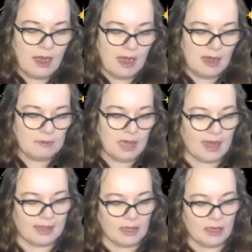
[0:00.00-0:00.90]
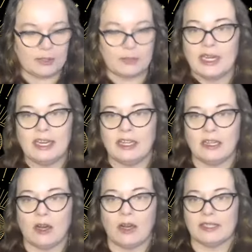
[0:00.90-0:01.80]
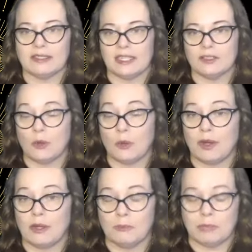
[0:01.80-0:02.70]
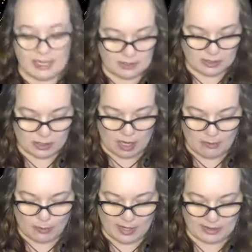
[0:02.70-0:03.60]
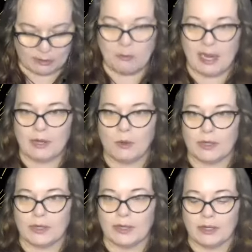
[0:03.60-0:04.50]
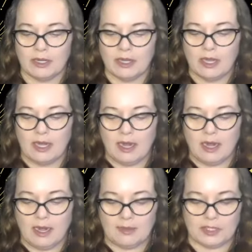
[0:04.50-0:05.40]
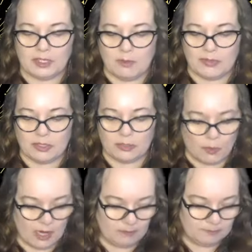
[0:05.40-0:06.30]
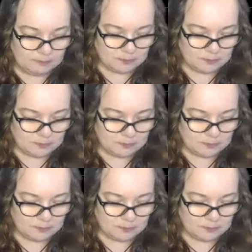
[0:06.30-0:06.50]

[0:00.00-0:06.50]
I got 3 essential oil blends with my order this month as well.